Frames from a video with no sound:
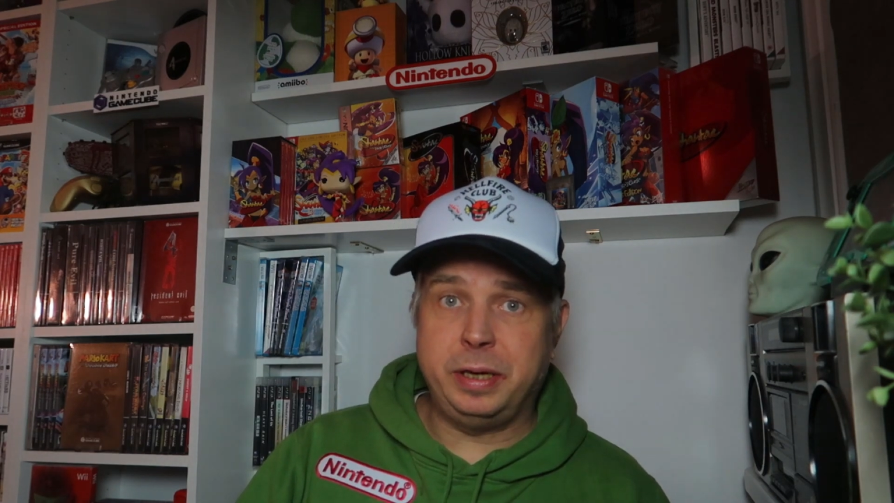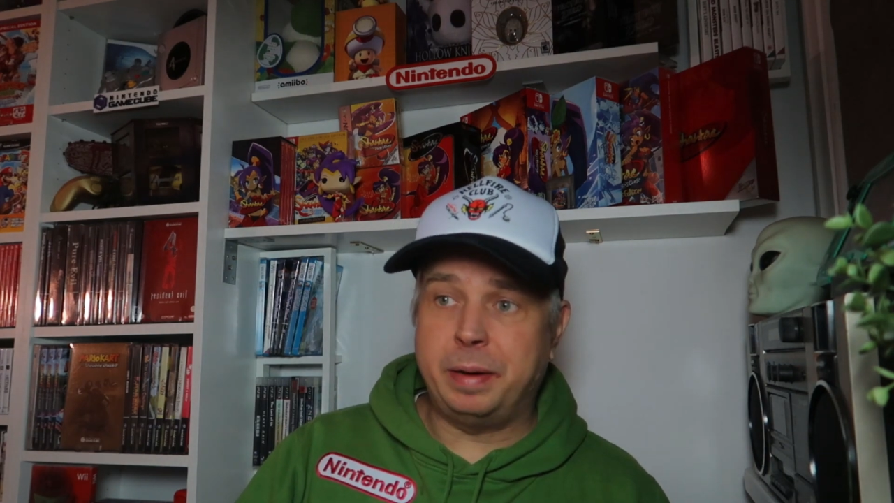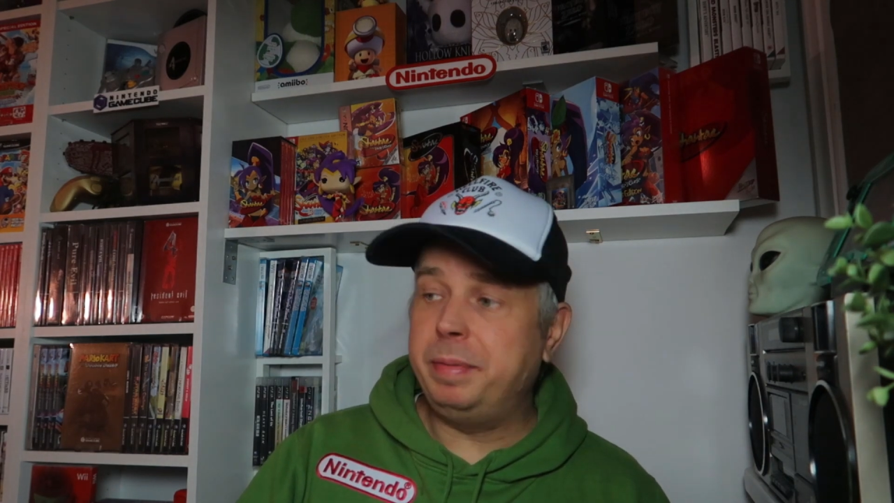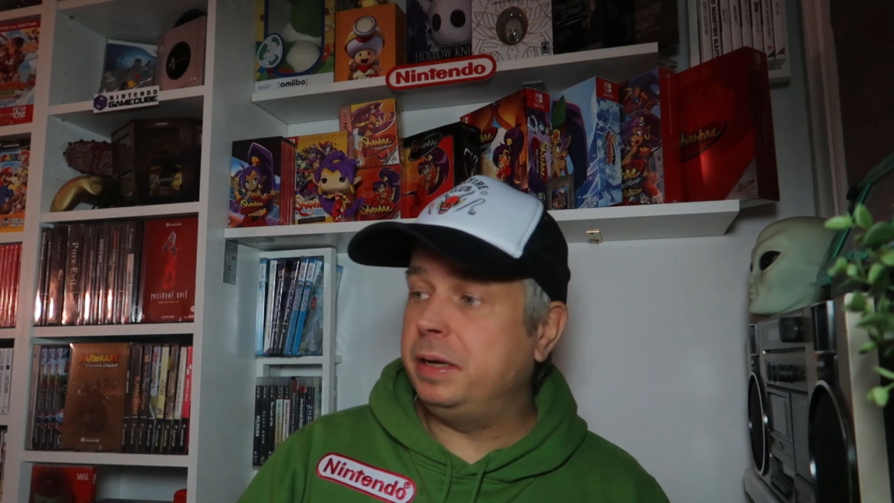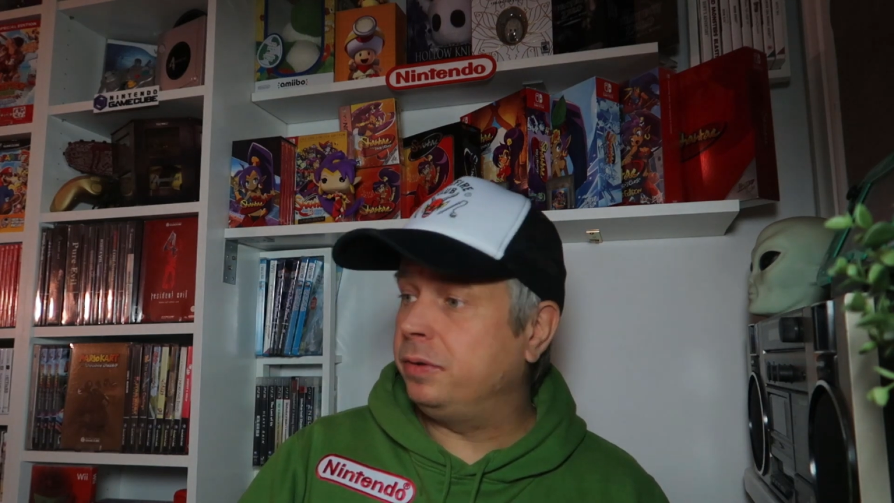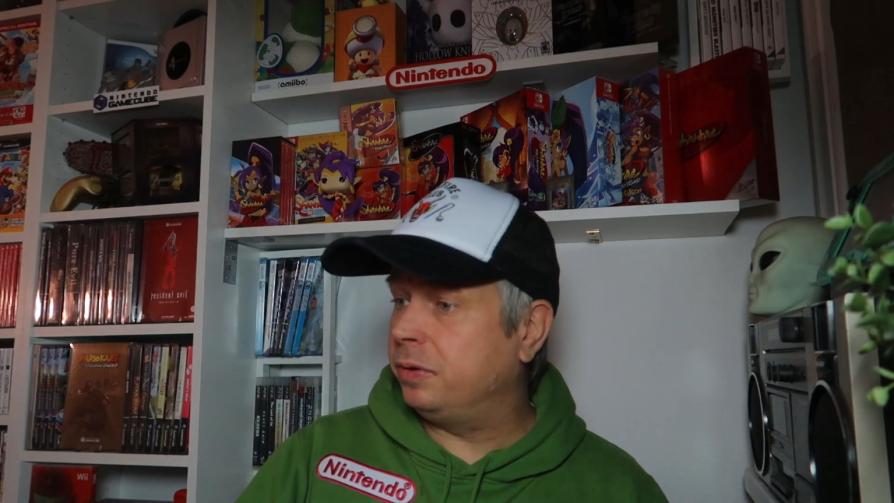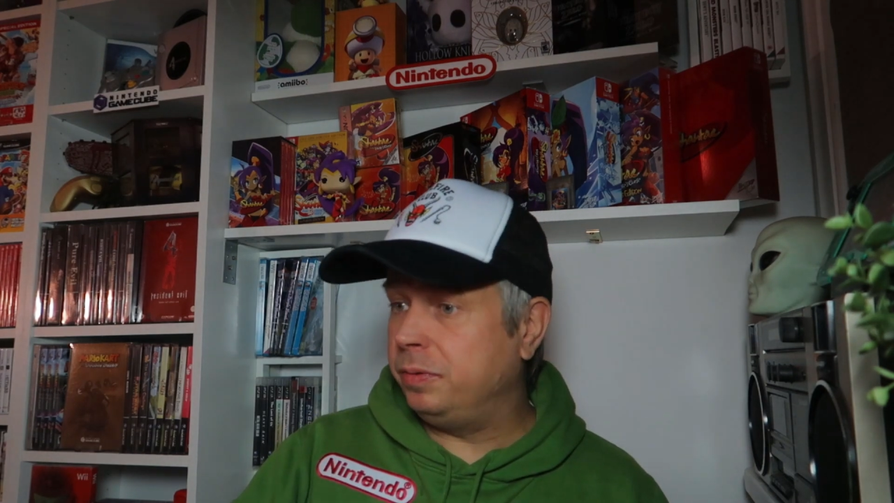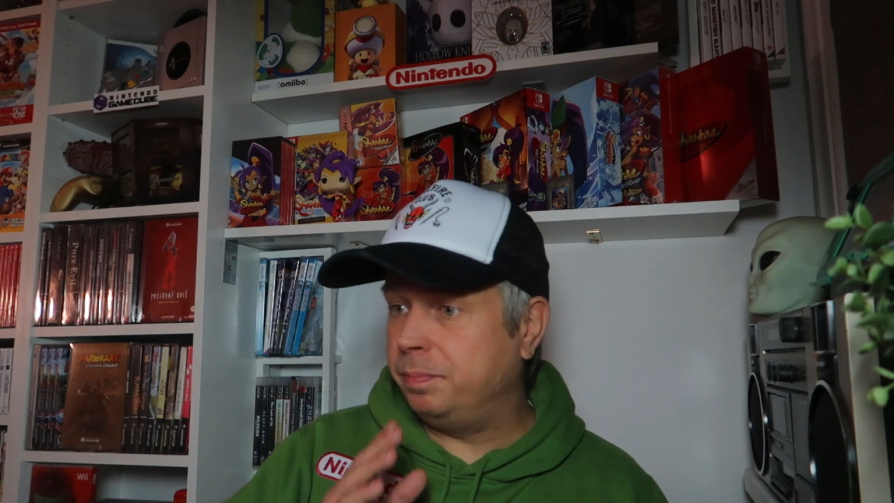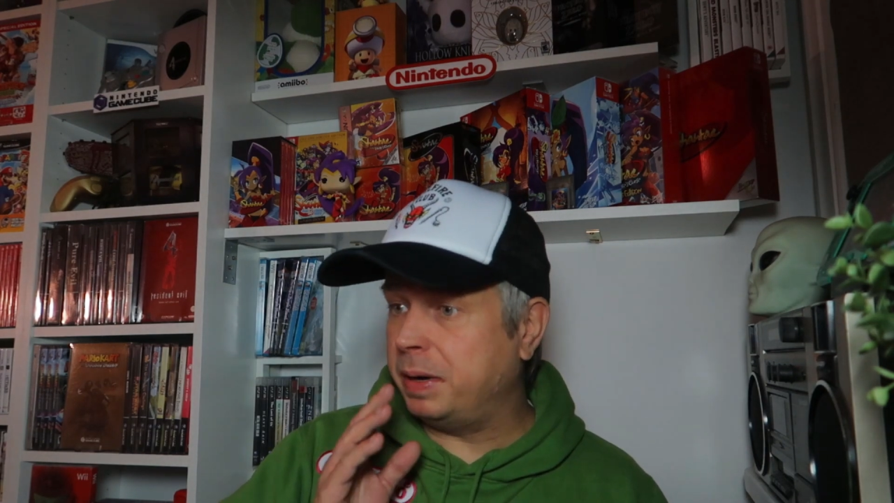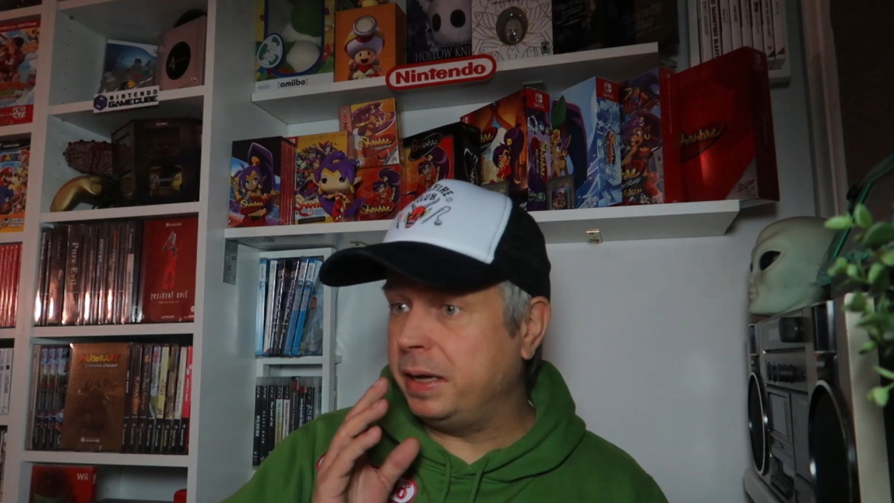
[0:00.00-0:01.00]
I mean, you
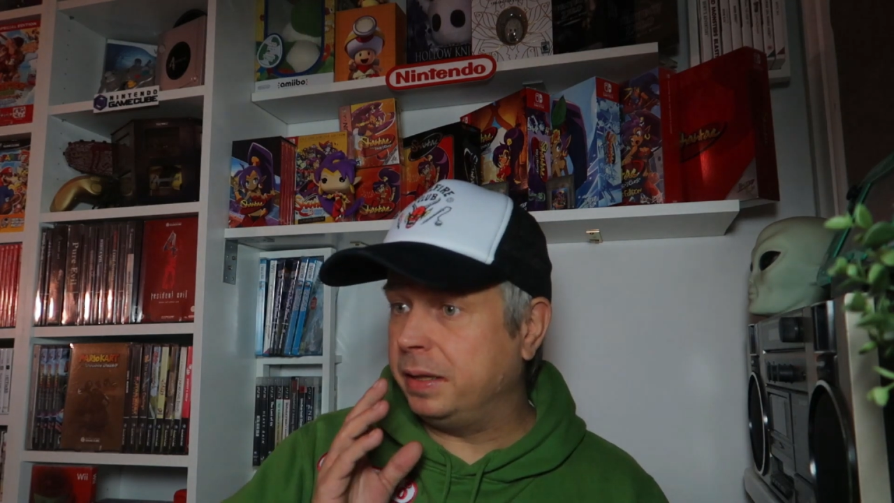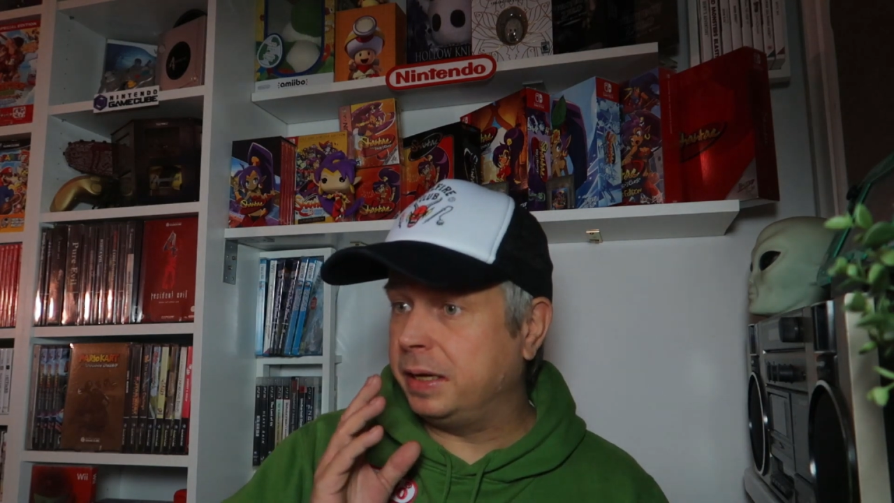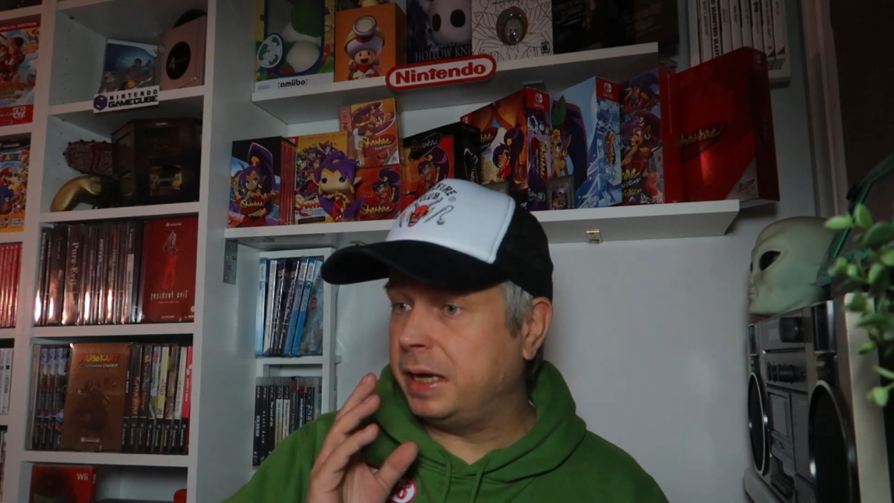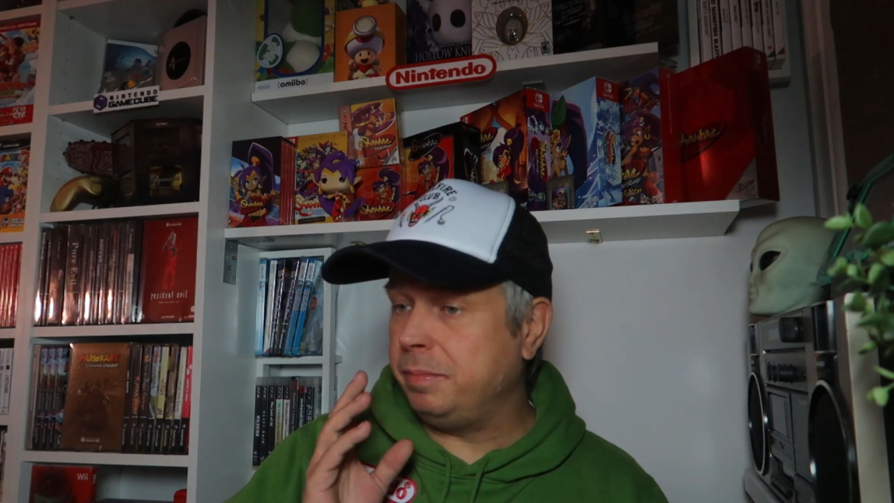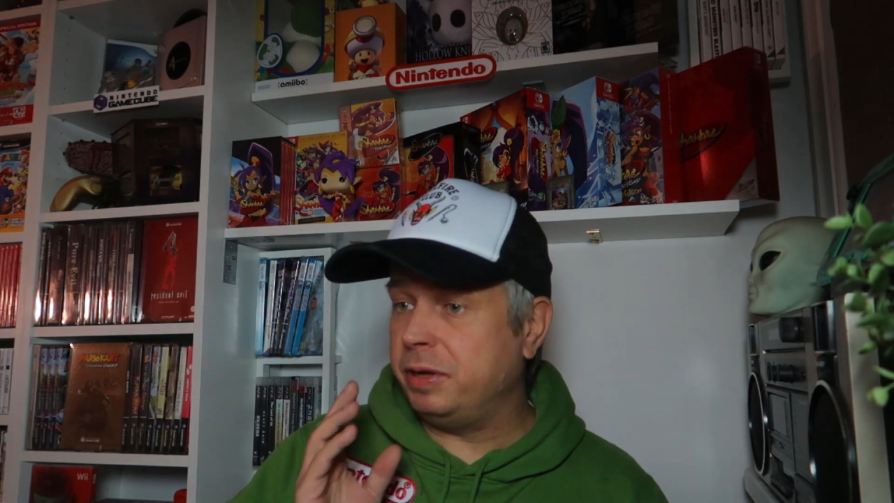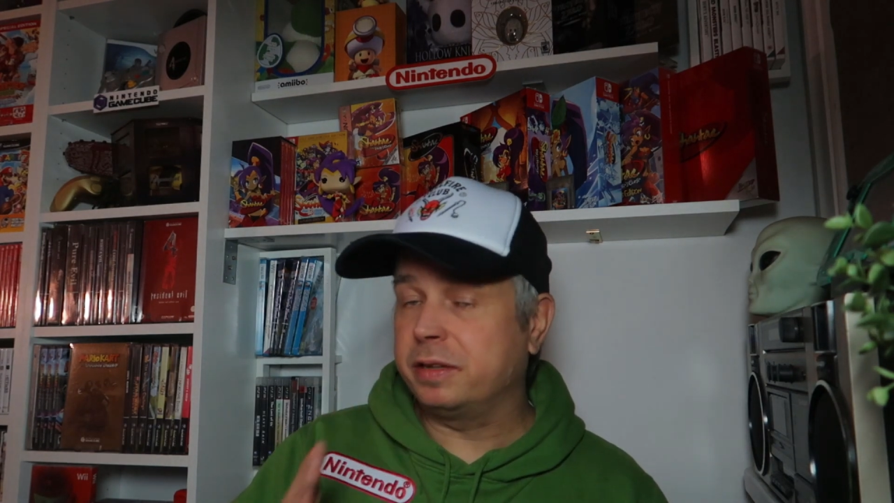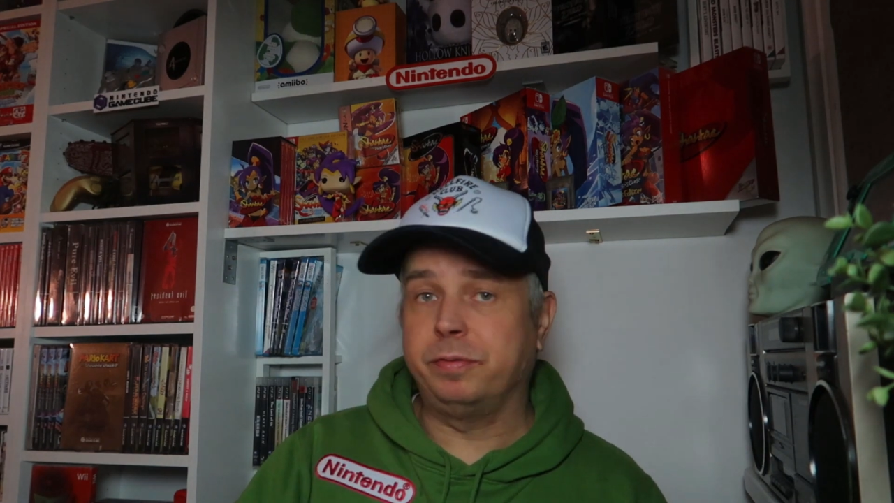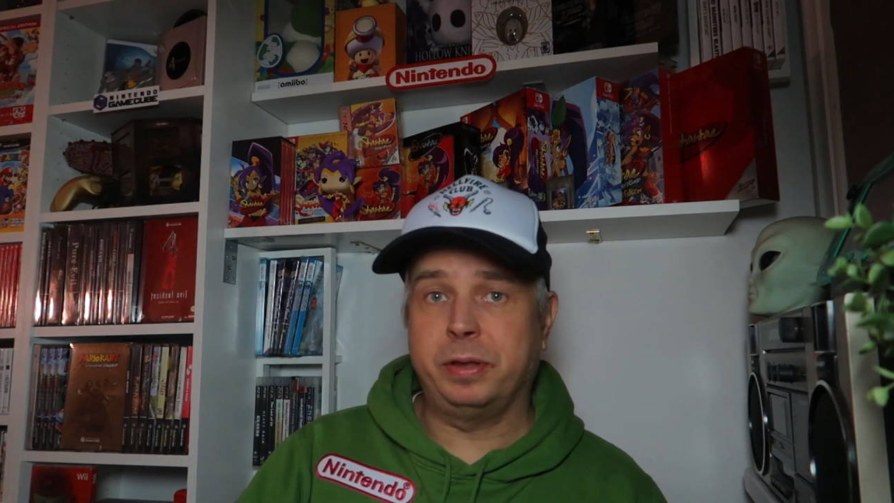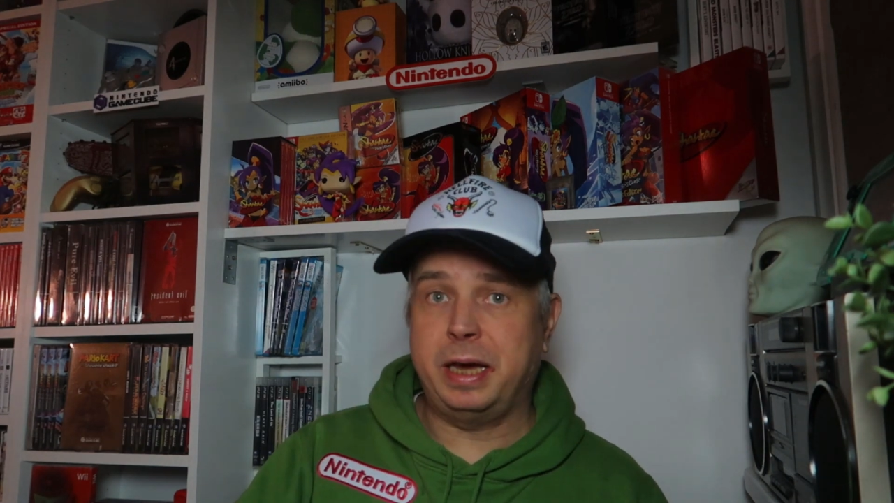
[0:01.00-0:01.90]
can buy the game just for